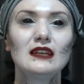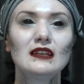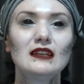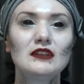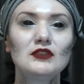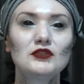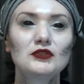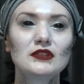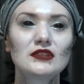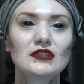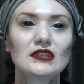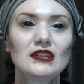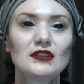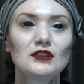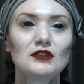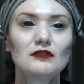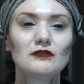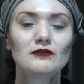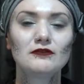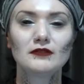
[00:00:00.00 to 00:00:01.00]
interesting.
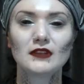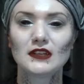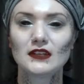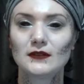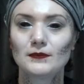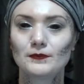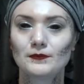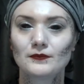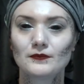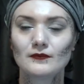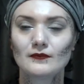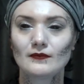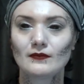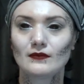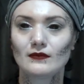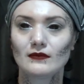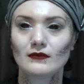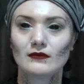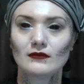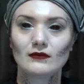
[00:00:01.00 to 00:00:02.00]

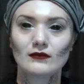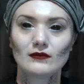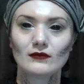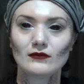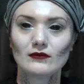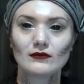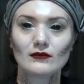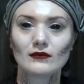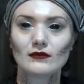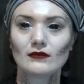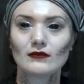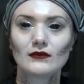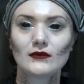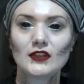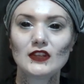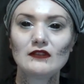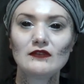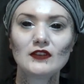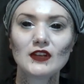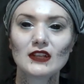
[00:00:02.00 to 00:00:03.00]

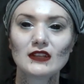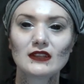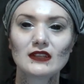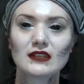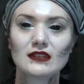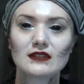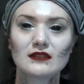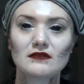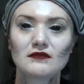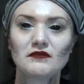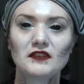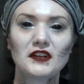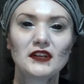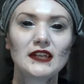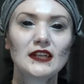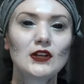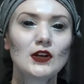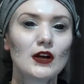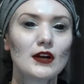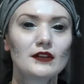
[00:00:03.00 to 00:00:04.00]
You've got this
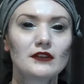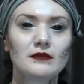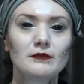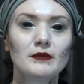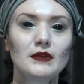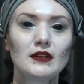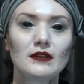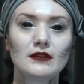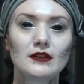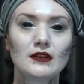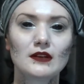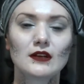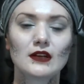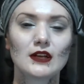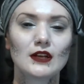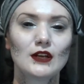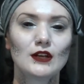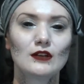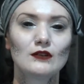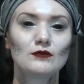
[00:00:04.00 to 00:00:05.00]
fairy goth mother
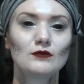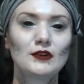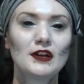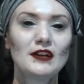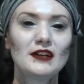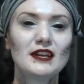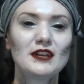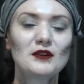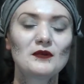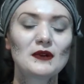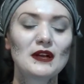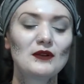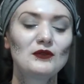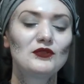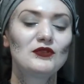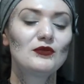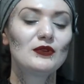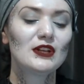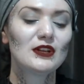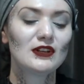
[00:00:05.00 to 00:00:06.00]
running around
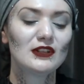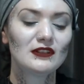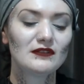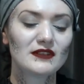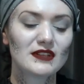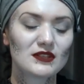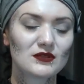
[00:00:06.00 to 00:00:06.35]
doing all of